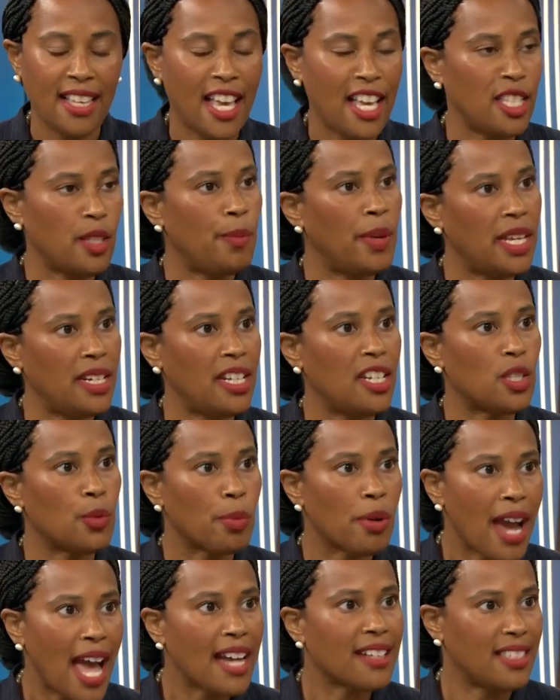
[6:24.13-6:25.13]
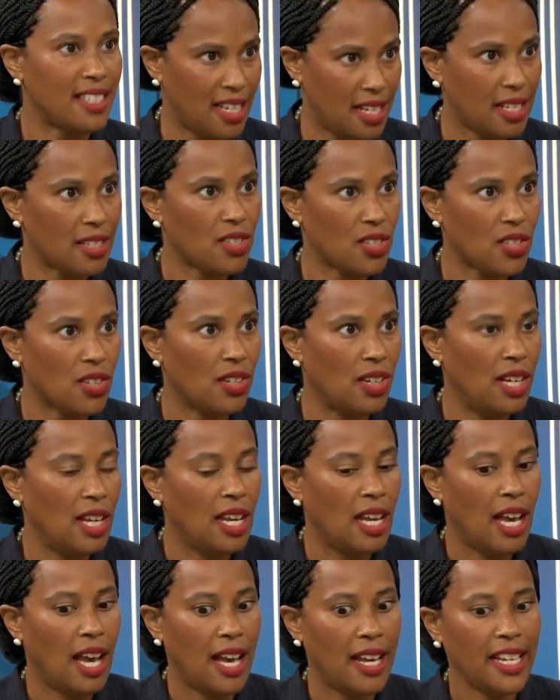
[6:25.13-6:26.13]
has been his practice,
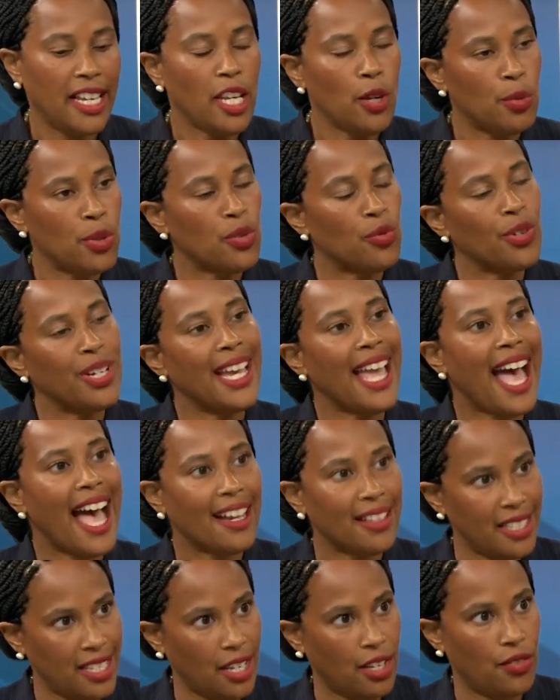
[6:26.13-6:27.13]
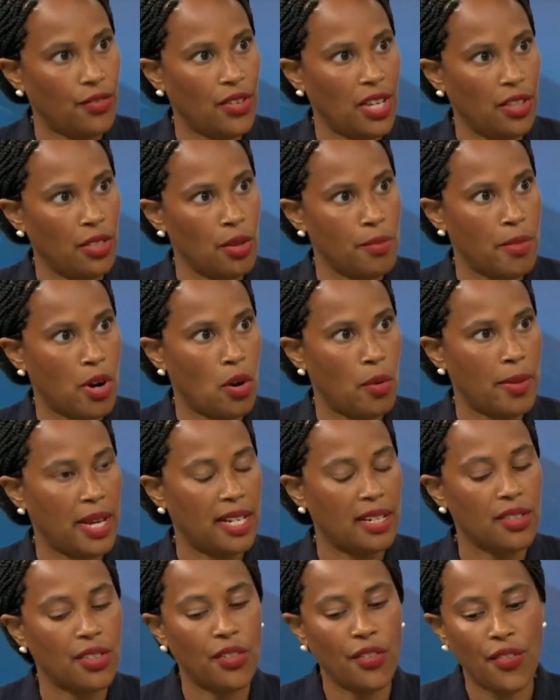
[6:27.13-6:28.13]
he was reactive in the
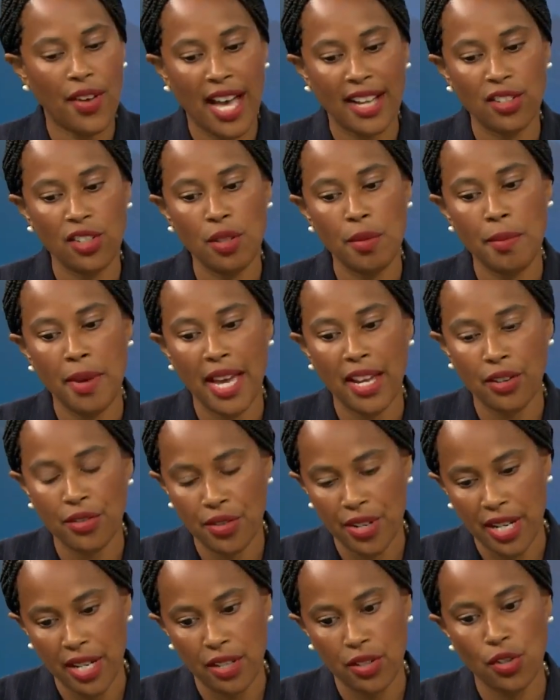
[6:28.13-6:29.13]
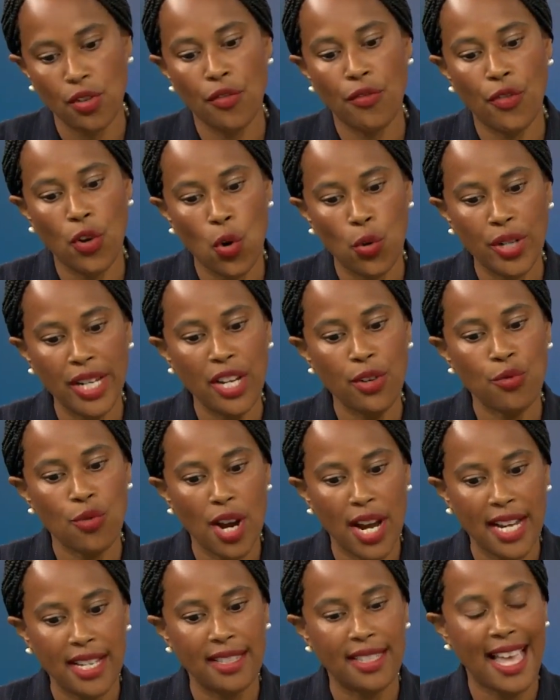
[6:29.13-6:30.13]
moment. The fact of the matter is, voting
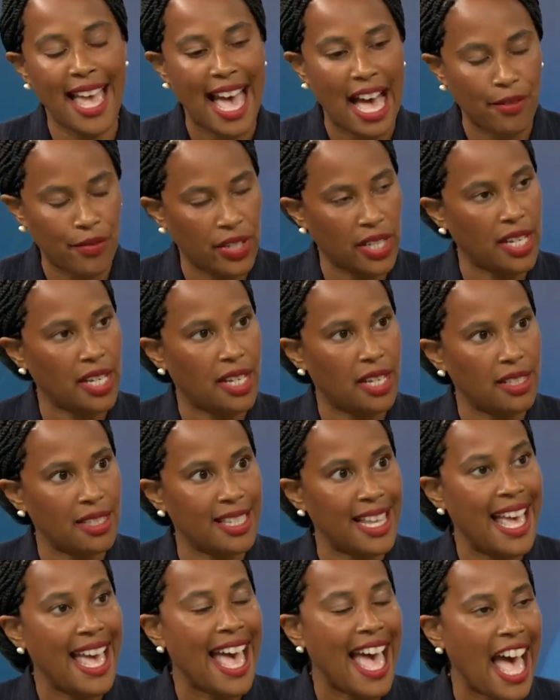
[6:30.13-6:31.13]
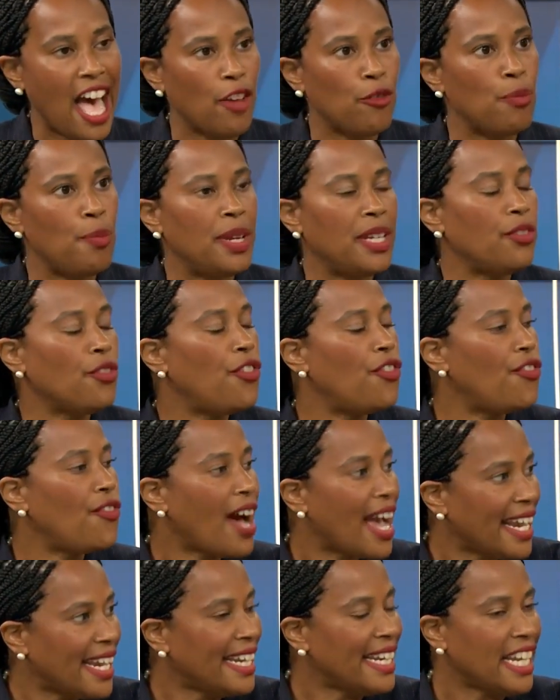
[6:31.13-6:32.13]
rights advocates have been
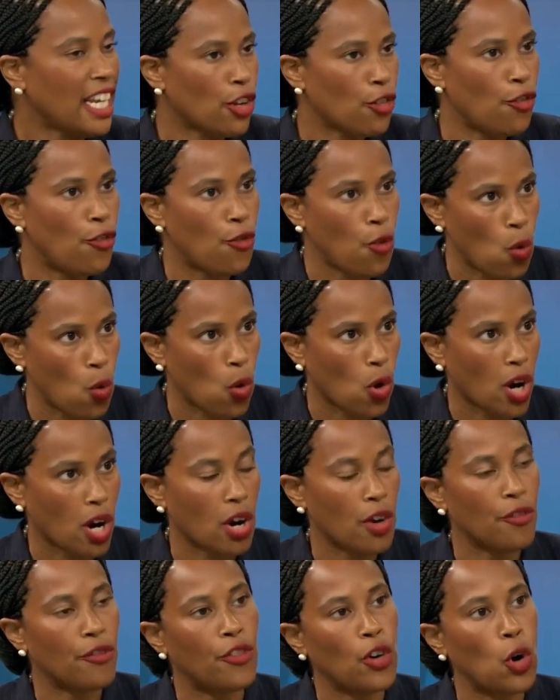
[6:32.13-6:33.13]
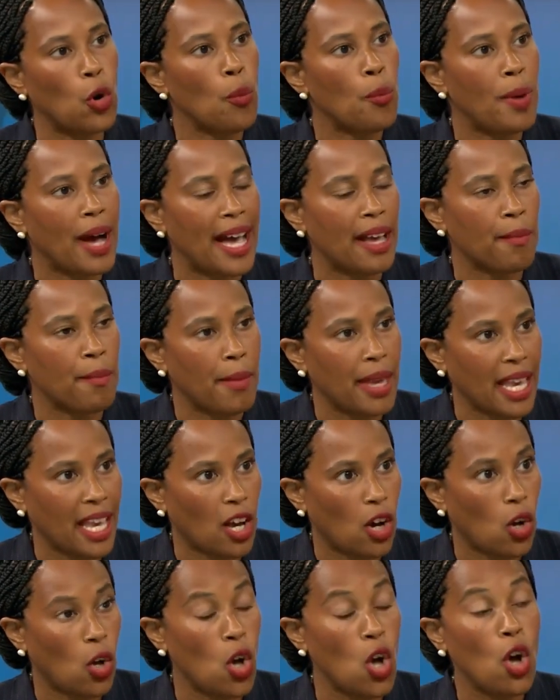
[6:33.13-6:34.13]
fighting for vote by
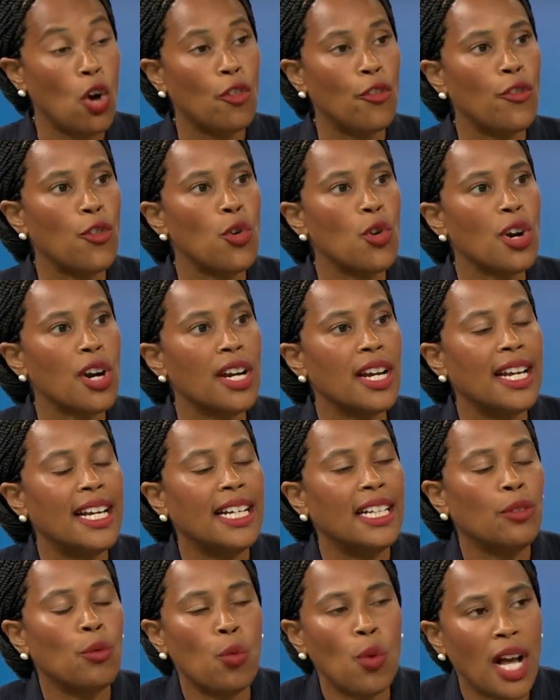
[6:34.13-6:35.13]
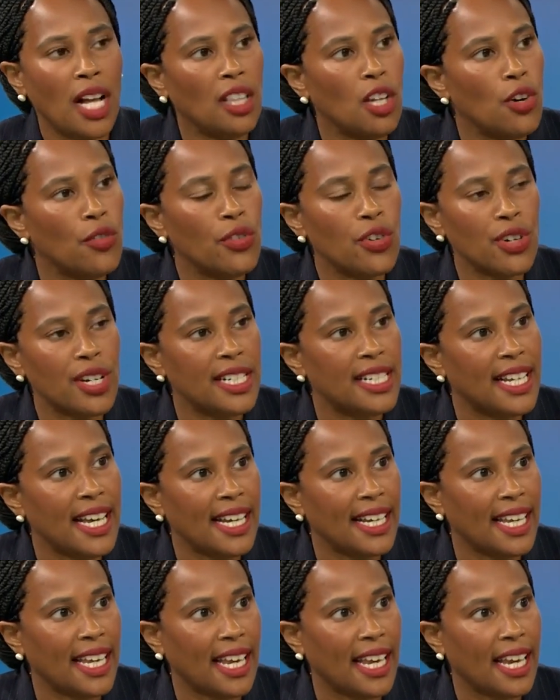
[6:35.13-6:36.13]
mail for well over a
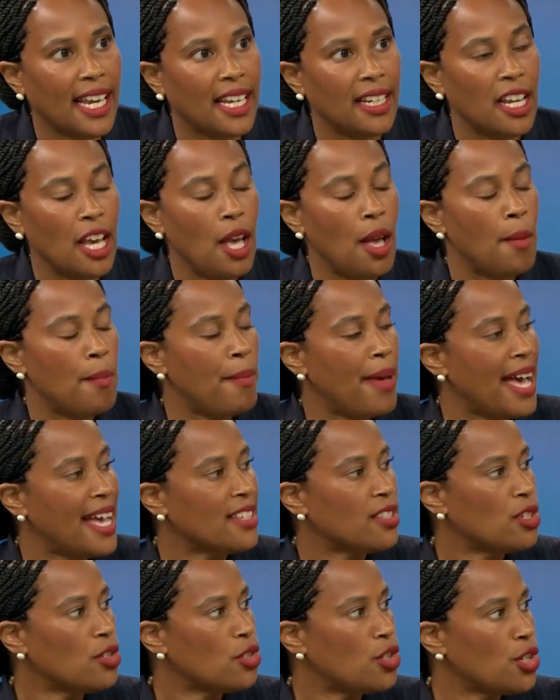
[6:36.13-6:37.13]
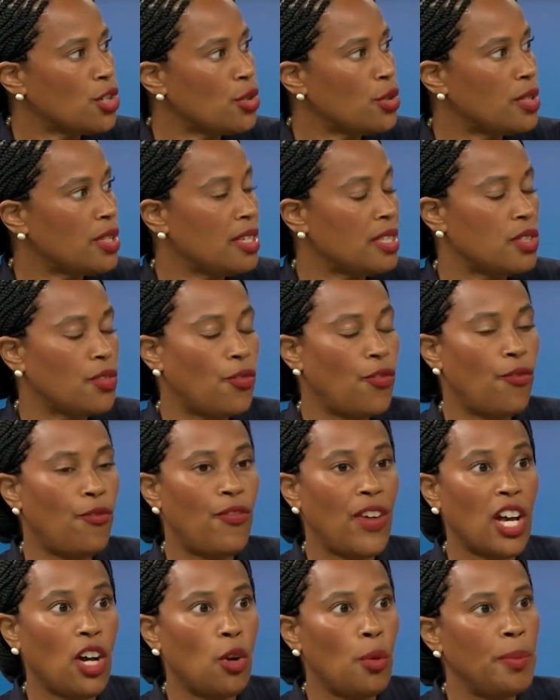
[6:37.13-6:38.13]
decade. Massachusetts
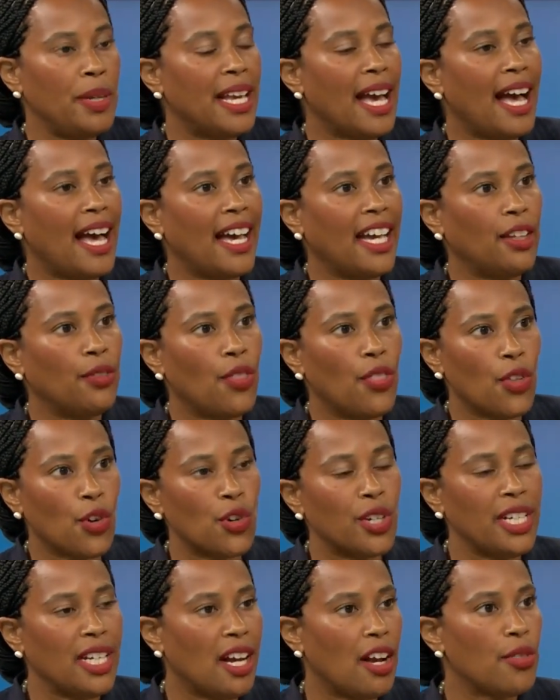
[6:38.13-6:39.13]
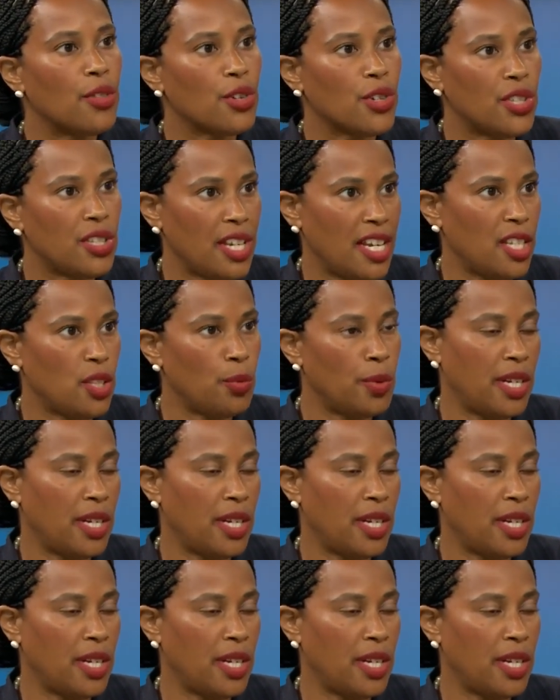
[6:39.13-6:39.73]
fell behind 30 other states